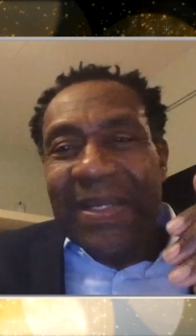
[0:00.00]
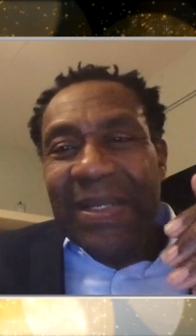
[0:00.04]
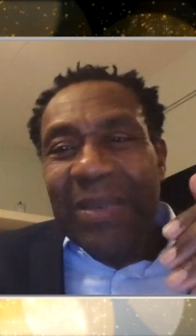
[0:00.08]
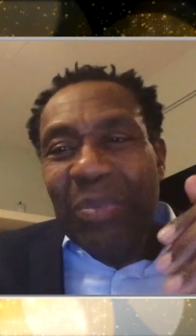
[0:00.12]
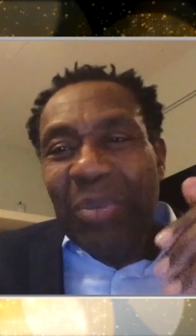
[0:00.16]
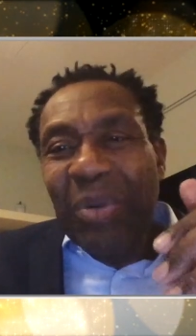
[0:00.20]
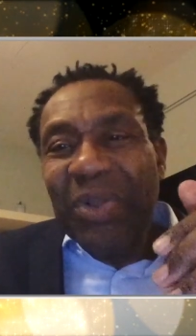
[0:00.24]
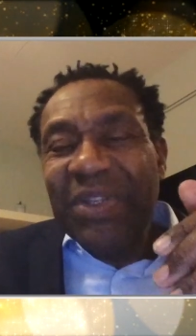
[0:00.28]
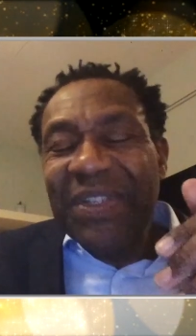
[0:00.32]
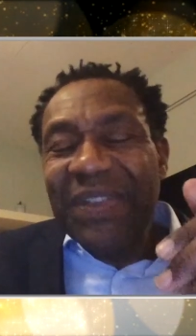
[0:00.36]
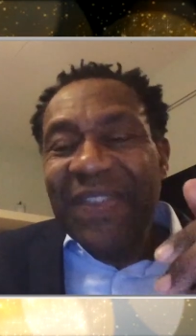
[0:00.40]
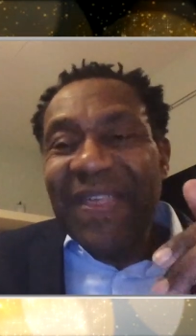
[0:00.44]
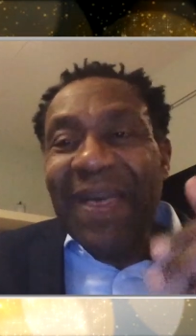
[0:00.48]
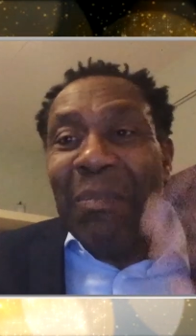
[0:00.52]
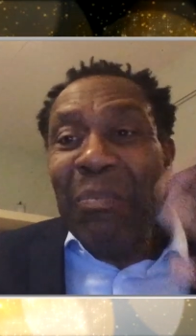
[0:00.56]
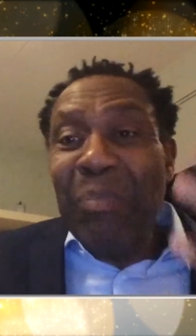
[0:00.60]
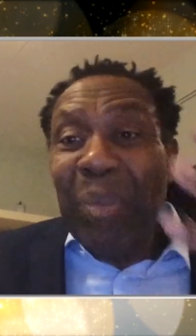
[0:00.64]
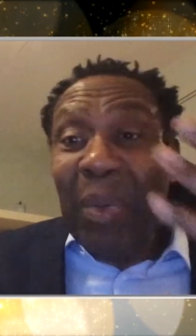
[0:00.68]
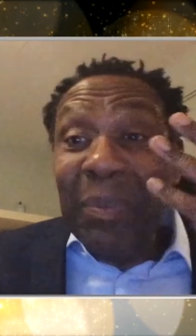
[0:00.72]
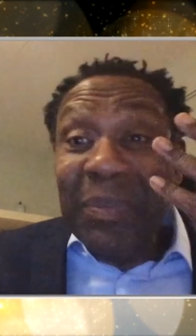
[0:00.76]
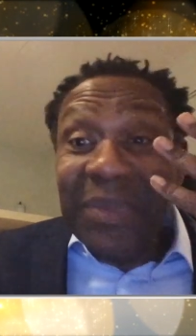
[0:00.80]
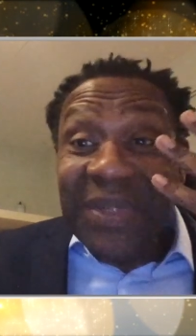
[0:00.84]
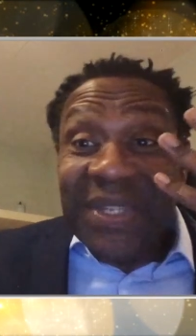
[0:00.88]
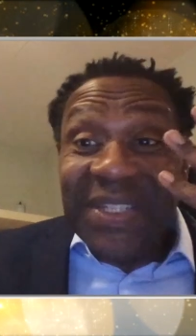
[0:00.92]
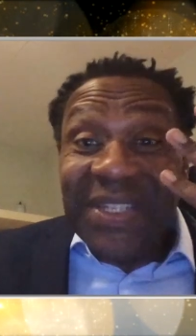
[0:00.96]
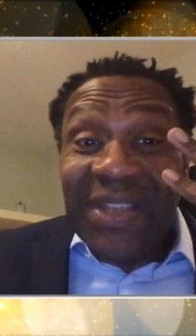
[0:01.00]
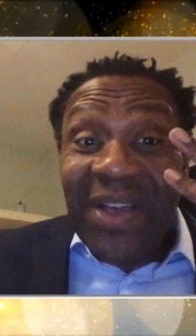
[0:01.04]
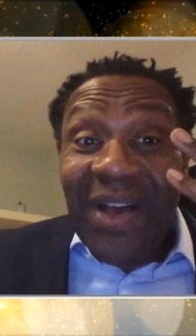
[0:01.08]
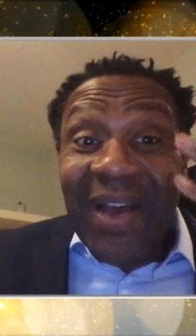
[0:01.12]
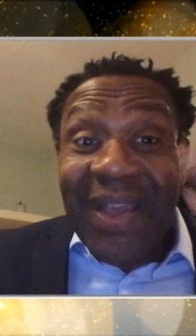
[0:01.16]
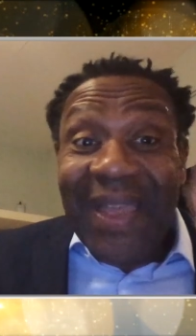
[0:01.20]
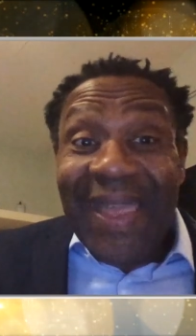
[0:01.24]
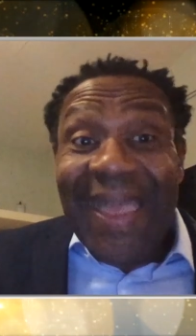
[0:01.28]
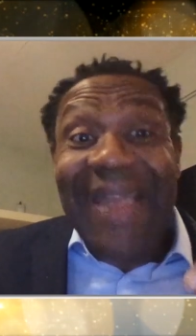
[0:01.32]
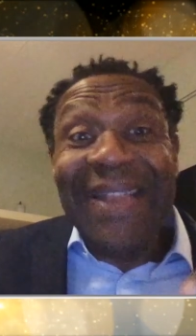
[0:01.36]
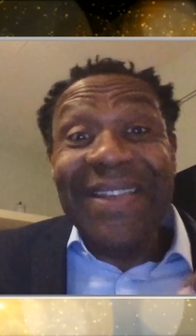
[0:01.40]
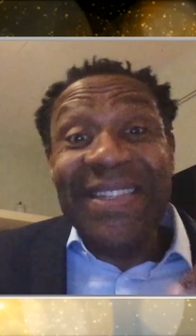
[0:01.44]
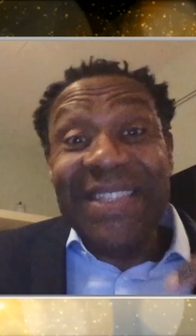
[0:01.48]
Pudsey then bumped his
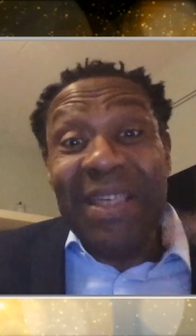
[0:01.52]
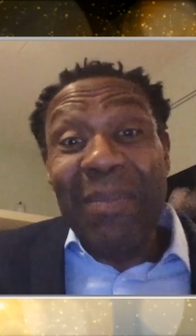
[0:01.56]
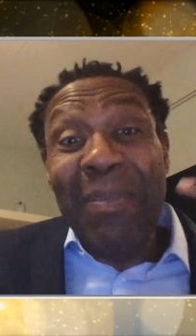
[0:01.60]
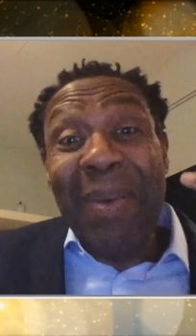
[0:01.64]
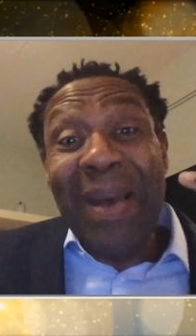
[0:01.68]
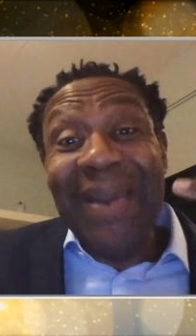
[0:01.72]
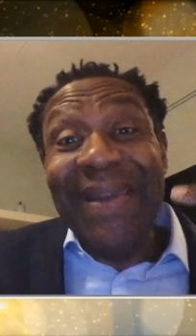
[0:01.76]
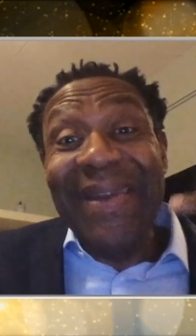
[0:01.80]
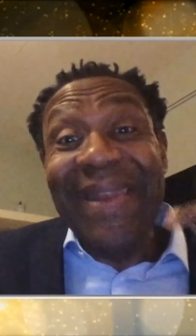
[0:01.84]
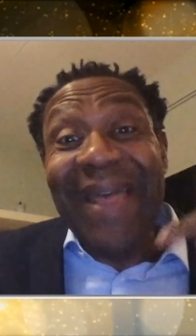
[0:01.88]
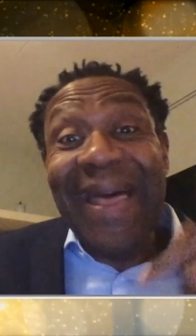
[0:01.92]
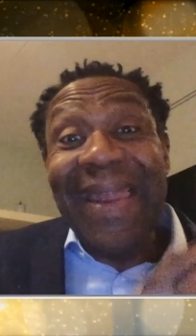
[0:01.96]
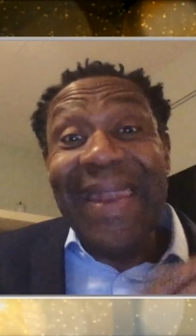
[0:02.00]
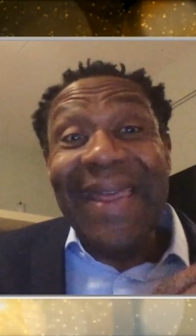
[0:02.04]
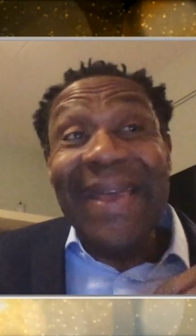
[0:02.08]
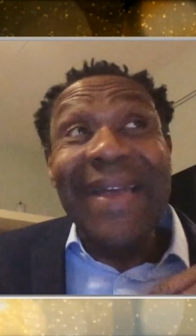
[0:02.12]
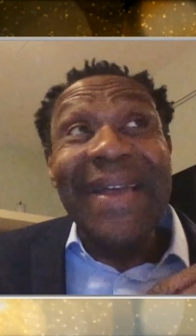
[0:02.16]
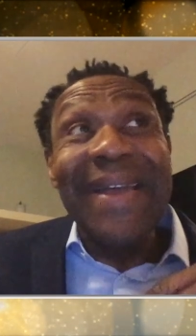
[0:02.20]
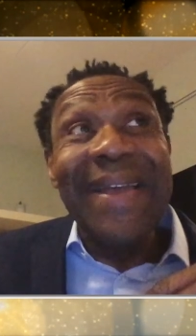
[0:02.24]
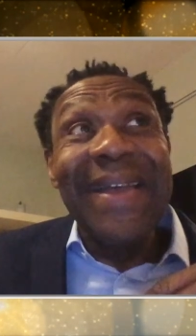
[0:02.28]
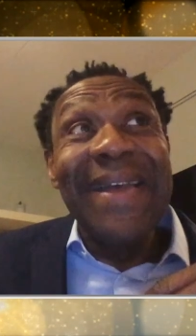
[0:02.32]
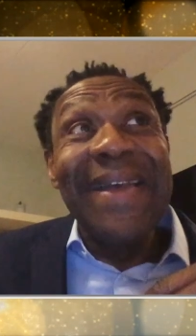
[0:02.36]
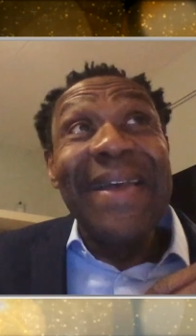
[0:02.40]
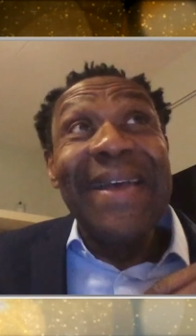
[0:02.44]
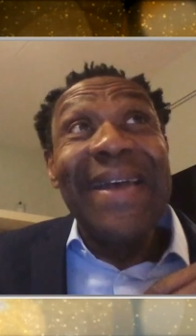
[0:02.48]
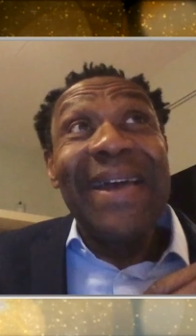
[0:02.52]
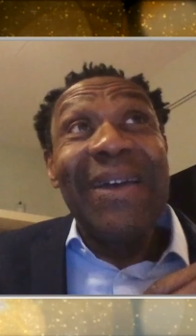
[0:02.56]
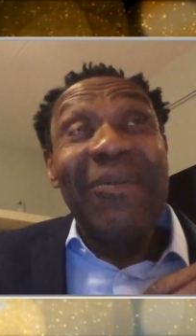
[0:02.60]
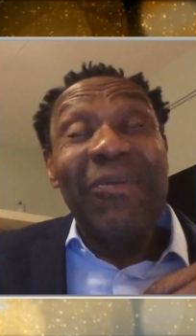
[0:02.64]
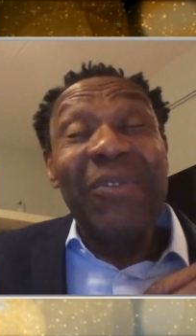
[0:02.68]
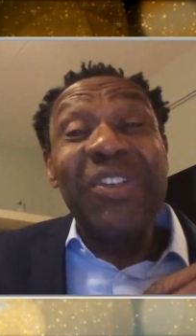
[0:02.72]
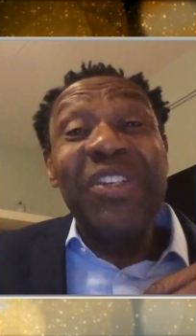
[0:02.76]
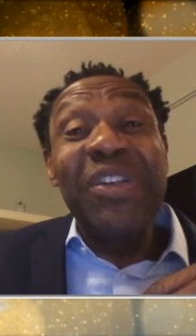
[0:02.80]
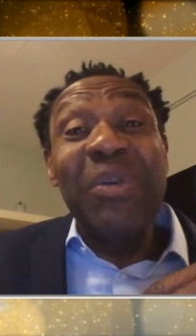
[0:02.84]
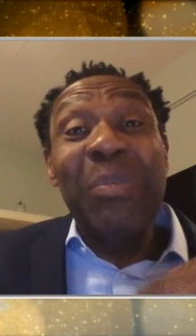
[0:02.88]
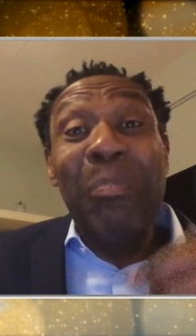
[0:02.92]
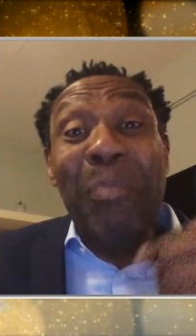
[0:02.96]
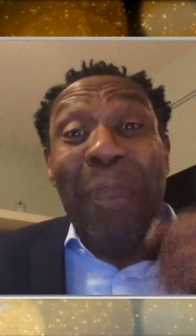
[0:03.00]
eye, hence the bandana, and
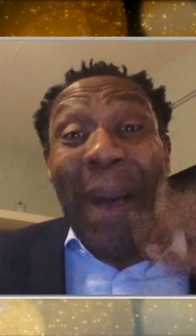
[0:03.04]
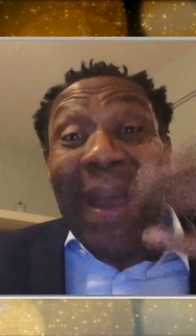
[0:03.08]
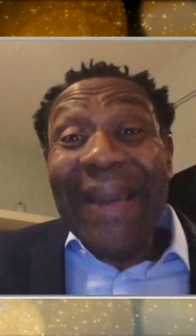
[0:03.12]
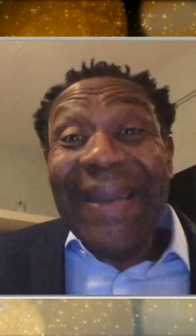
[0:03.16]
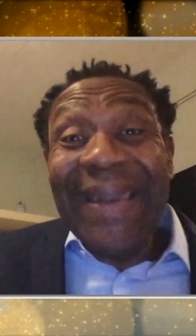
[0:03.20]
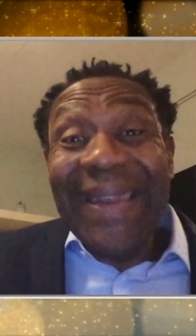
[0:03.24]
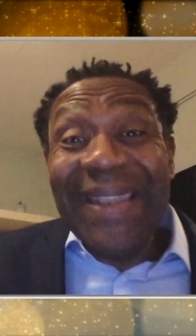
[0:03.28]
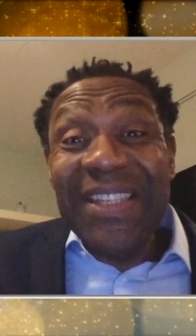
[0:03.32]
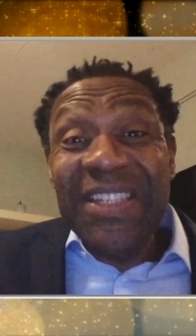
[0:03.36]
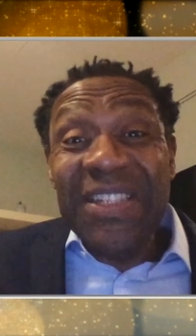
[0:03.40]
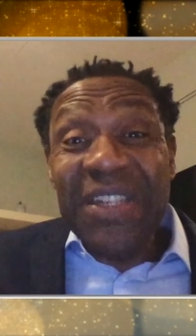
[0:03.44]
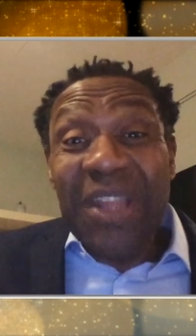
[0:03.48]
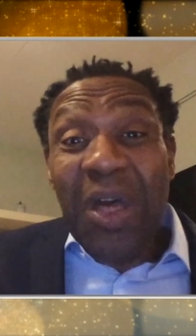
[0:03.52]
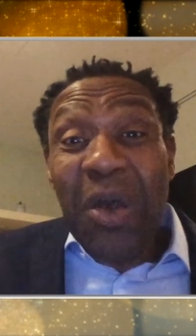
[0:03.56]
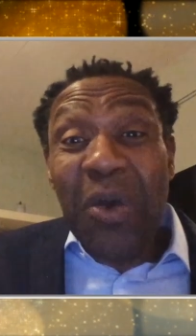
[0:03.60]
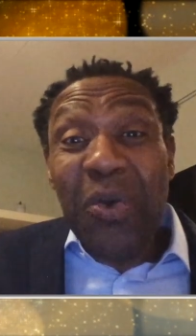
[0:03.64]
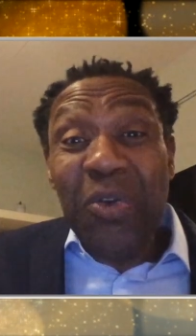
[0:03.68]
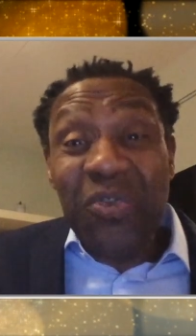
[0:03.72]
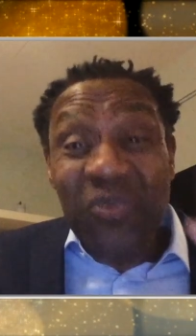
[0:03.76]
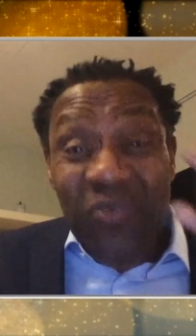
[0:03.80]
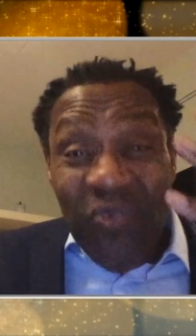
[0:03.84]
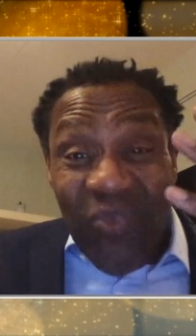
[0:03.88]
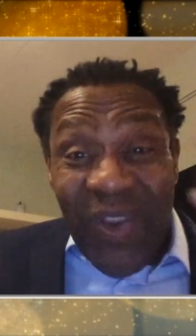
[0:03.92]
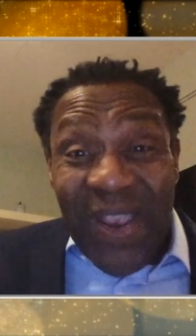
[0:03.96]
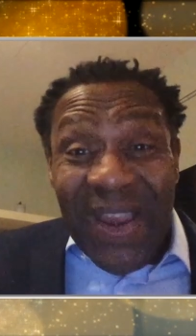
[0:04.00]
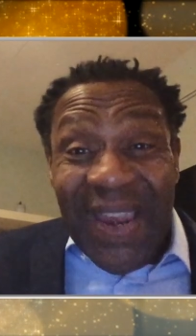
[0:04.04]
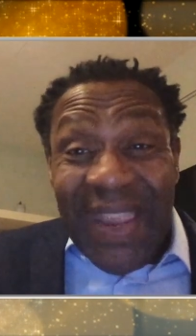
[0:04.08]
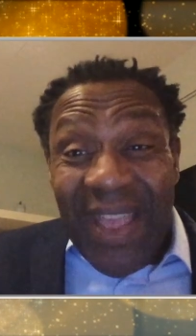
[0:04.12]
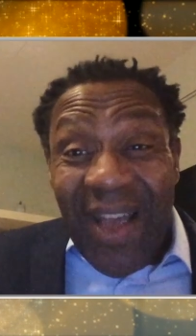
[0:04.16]
Richard banged his nose really